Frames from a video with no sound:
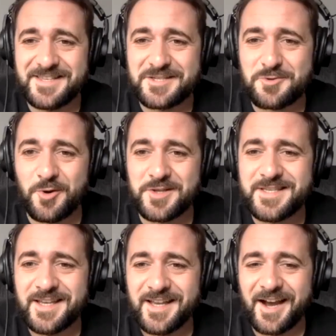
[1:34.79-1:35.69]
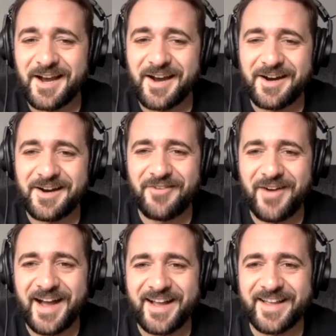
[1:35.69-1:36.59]
squad. Oh,
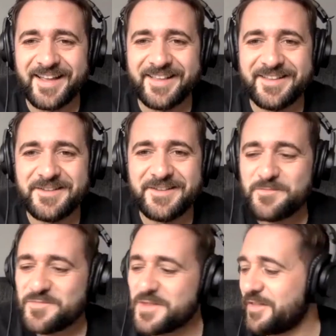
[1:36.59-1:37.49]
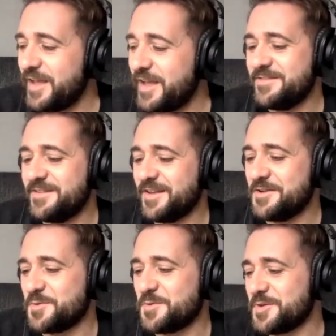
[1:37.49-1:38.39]
man. Lynne,
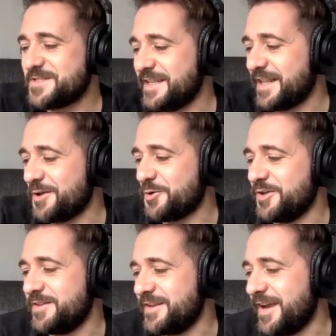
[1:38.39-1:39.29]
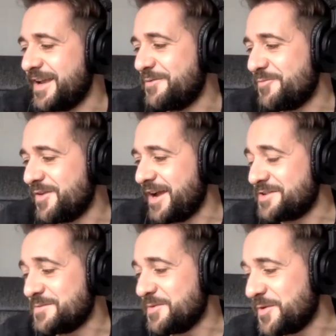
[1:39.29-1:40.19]
as we were saying earlier on, I
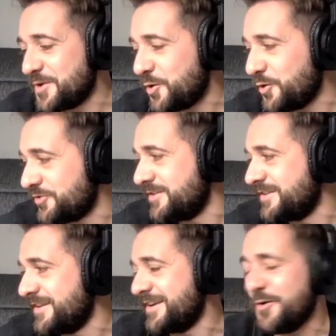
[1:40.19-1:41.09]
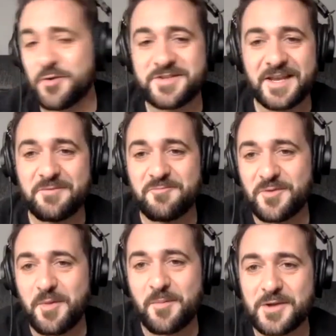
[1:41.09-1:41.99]
seem to be recording all the time
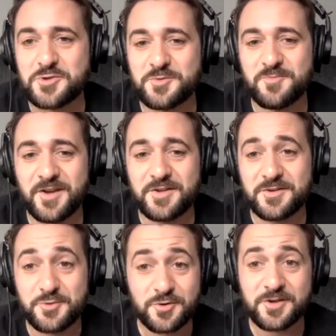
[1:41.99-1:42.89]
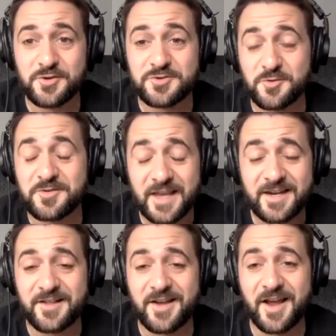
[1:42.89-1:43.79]
from my bedroom, and you're in. So
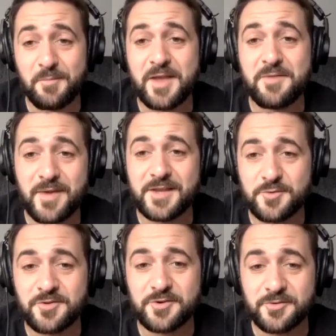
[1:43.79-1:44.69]
technically, I'm in bed with you now.